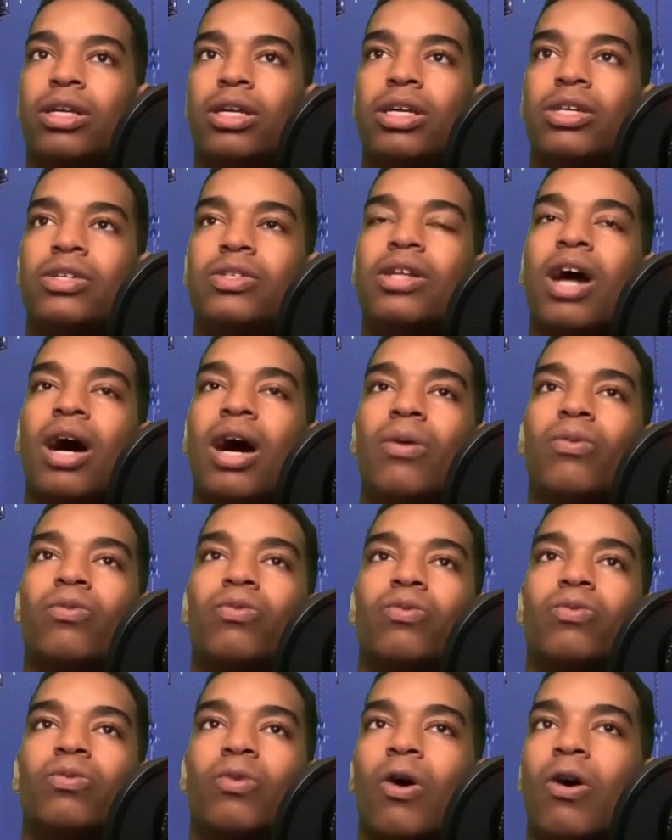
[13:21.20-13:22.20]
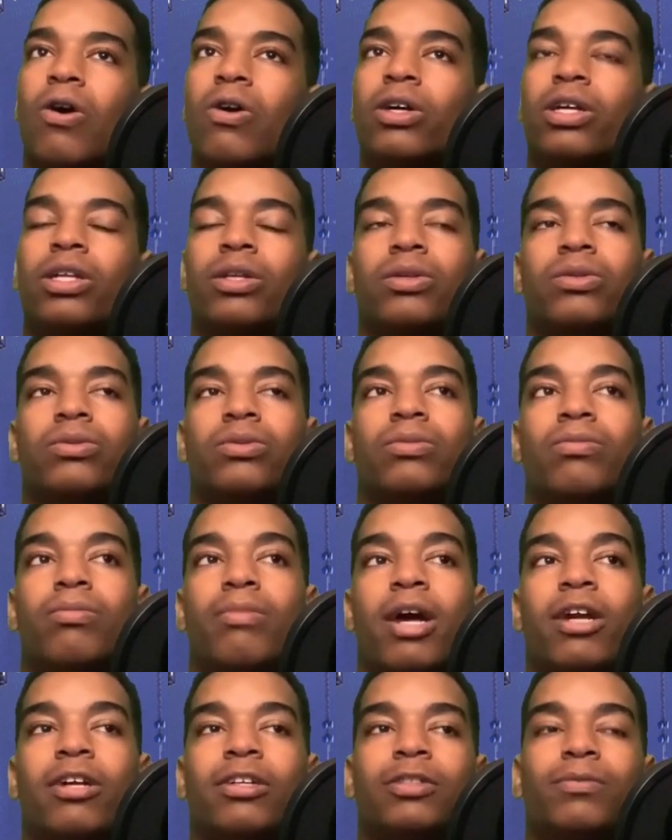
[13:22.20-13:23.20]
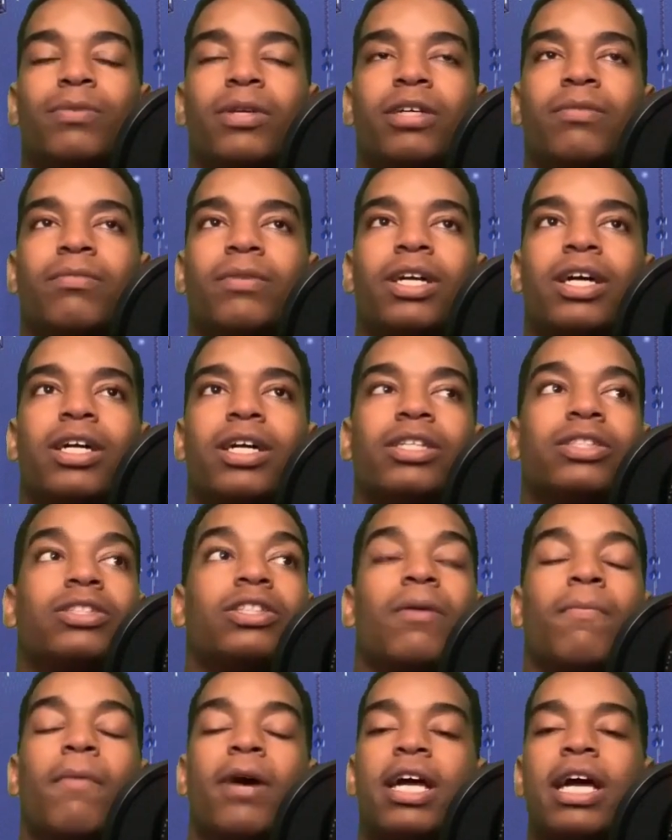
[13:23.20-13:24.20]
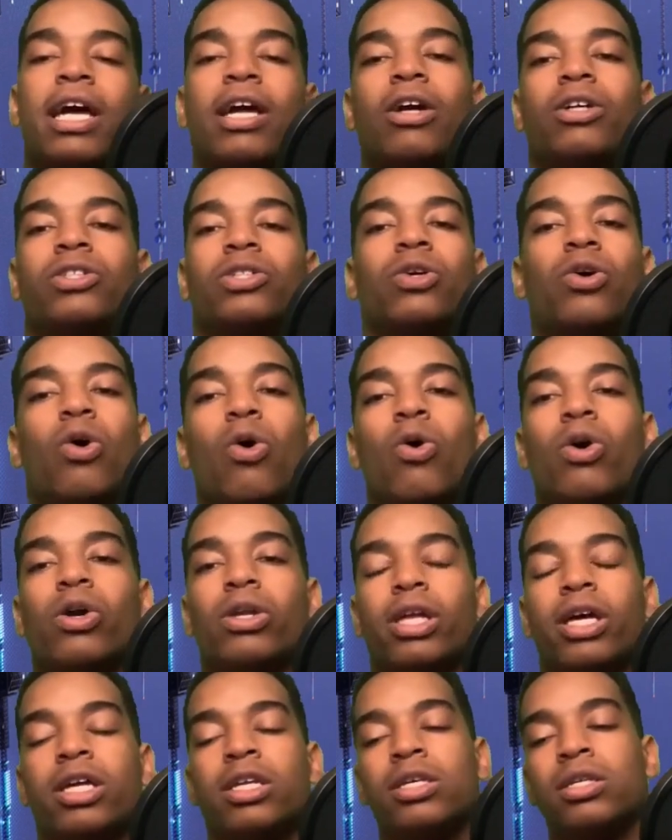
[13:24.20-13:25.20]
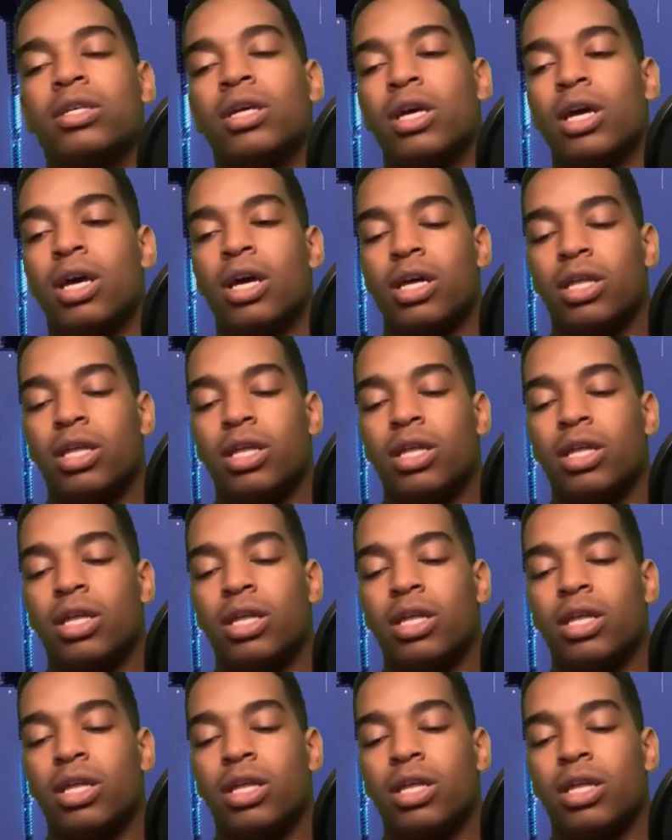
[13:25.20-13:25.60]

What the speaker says: it's not wrong in a matter of speaking, because somebody had also correlated